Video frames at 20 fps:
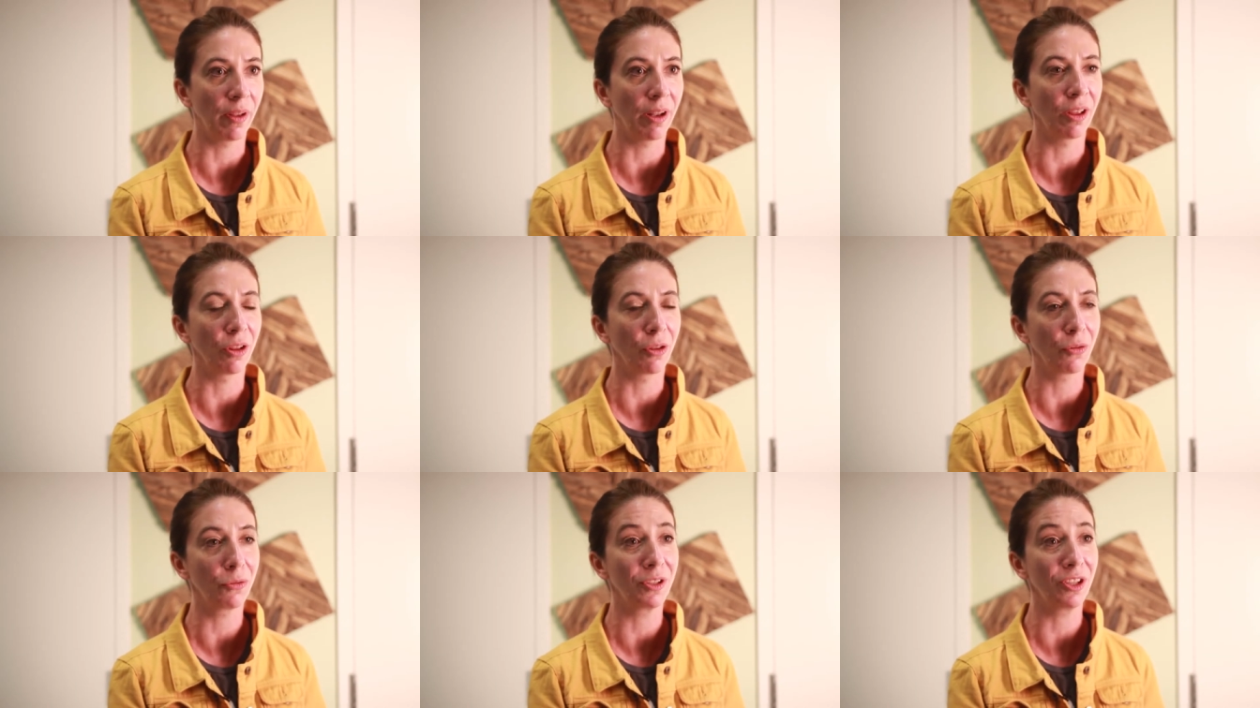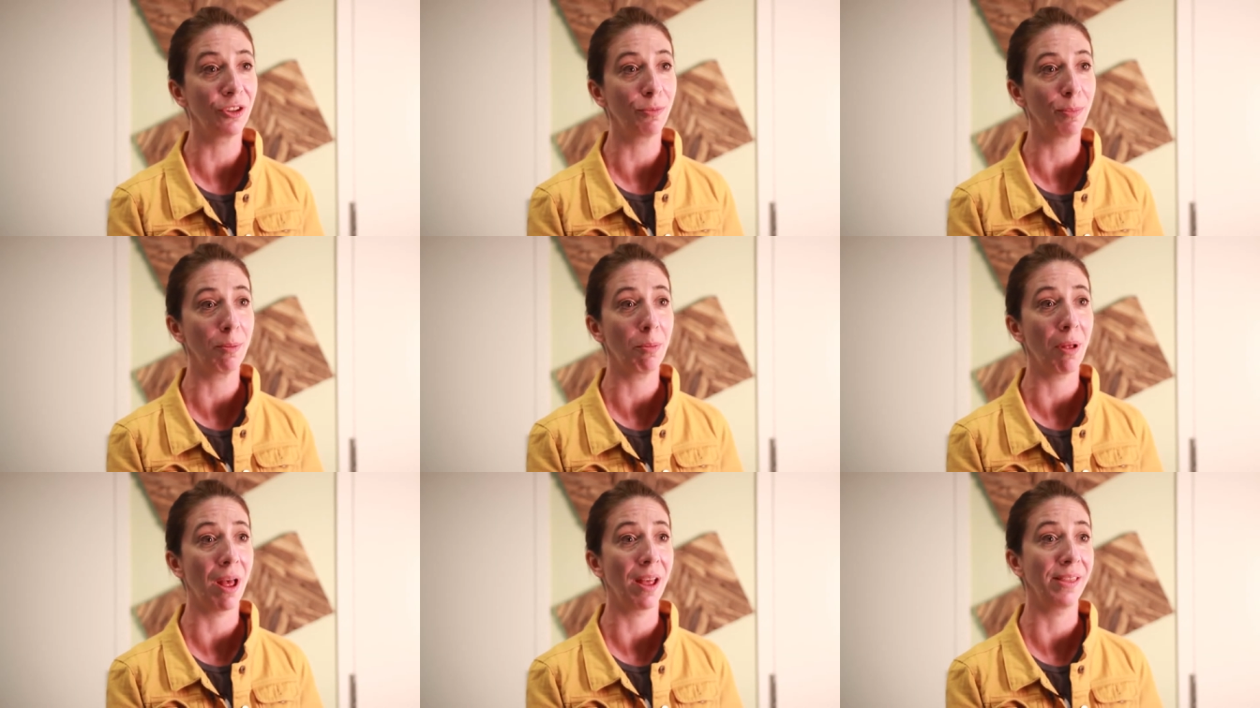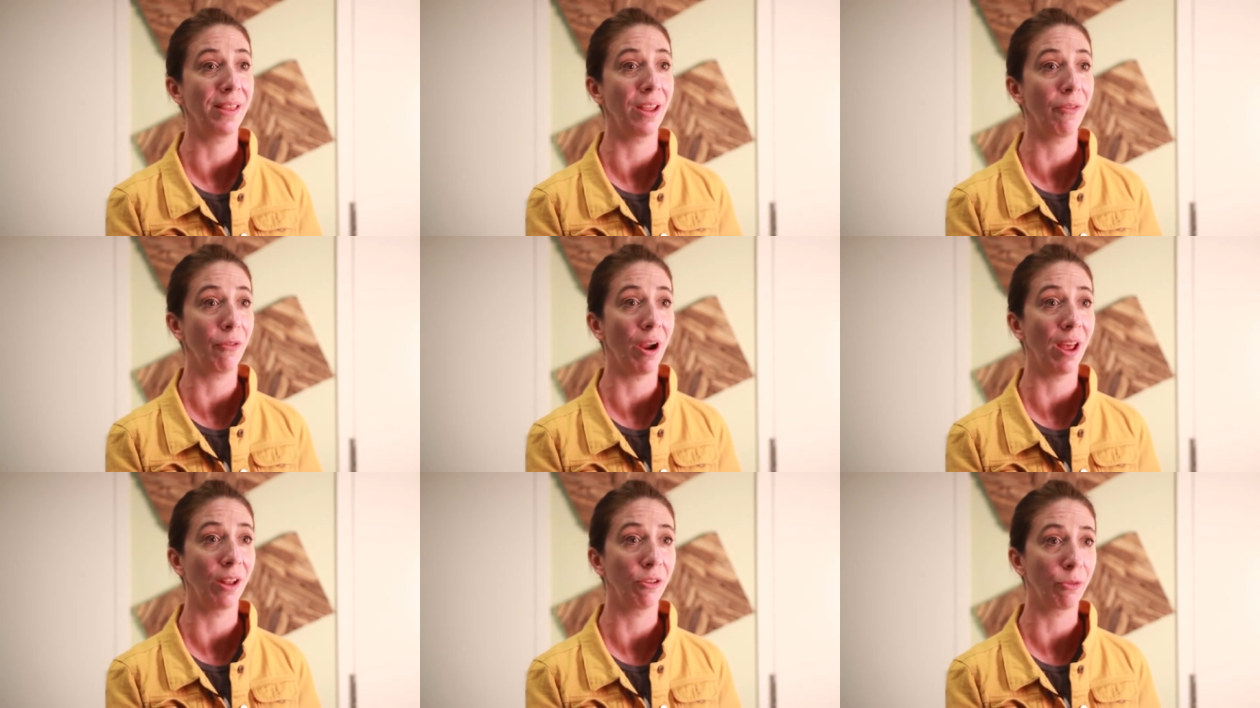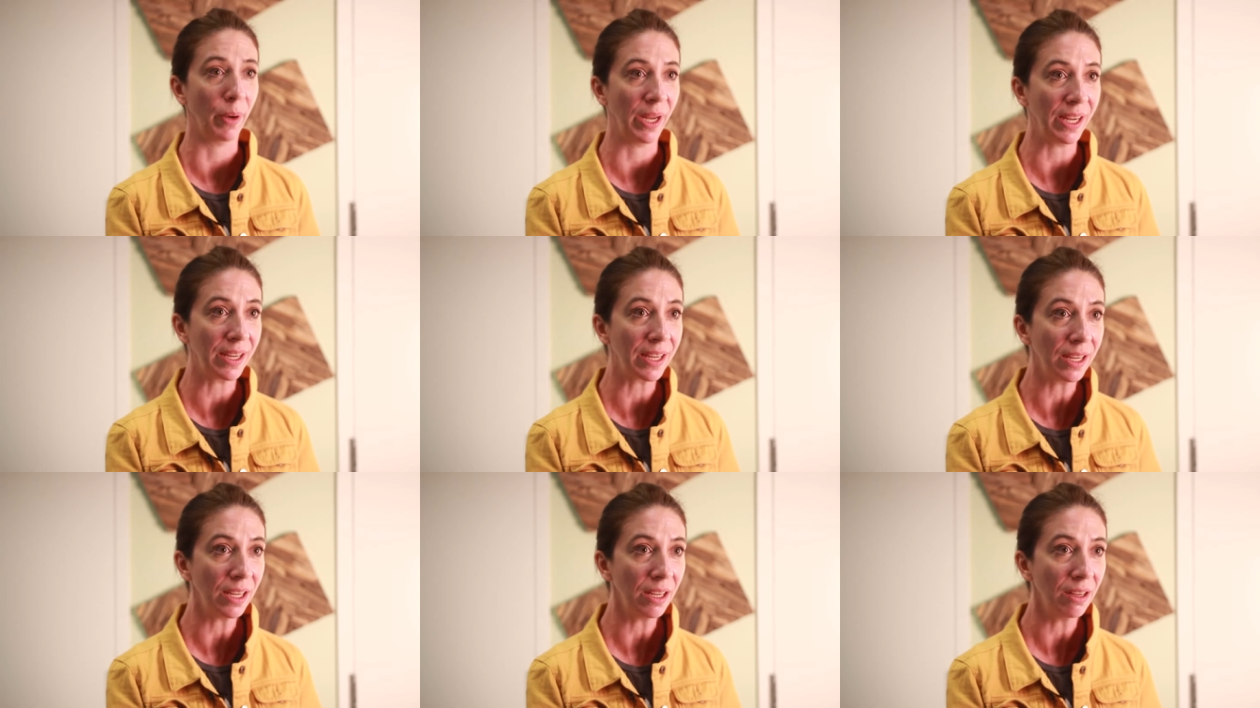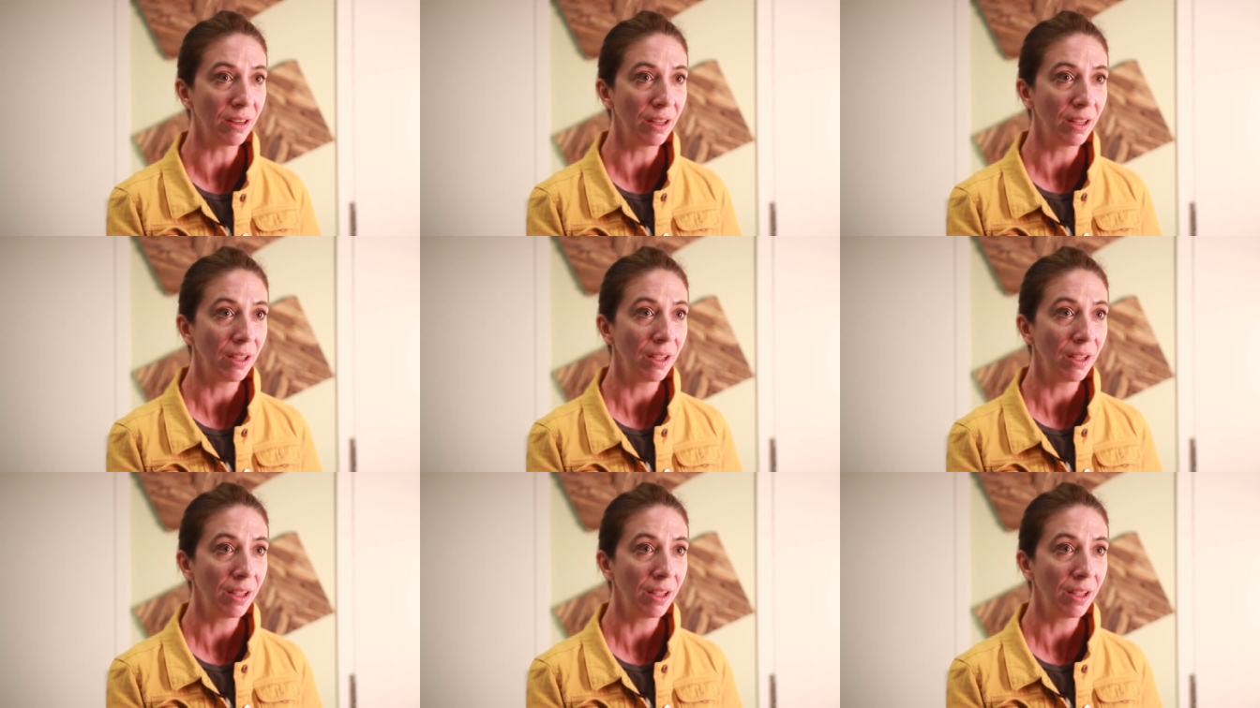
A lot of these people had never had Reiki.